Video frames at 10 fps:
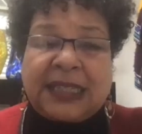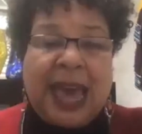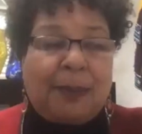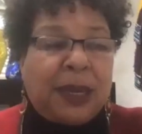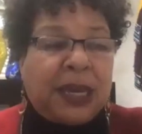
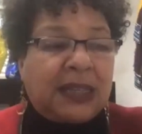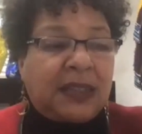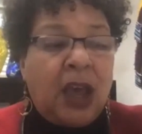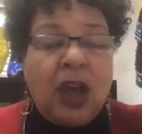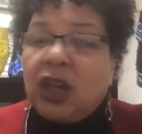that, because
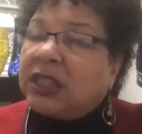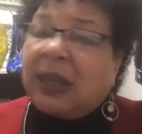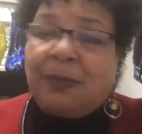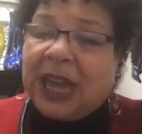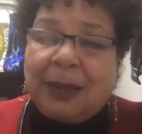
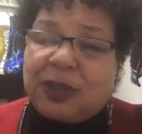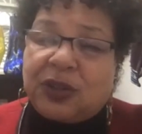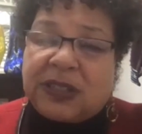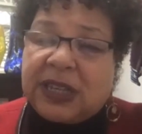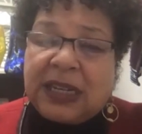sometimes
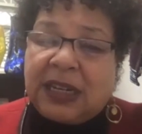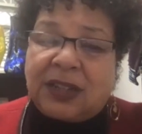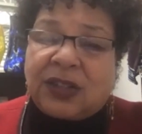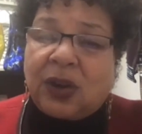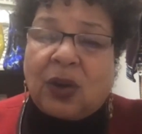you're sitting in a
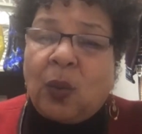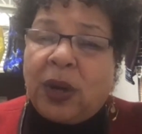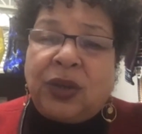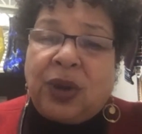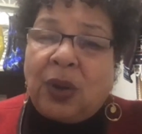circle where
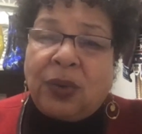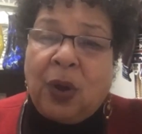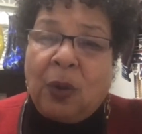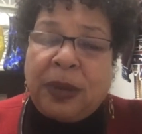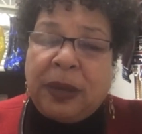you don't
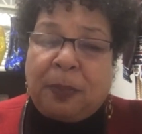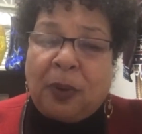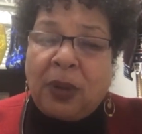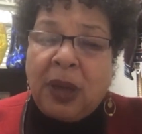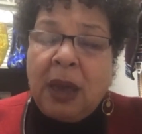know
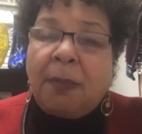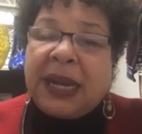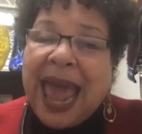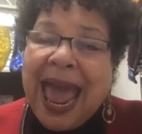people, but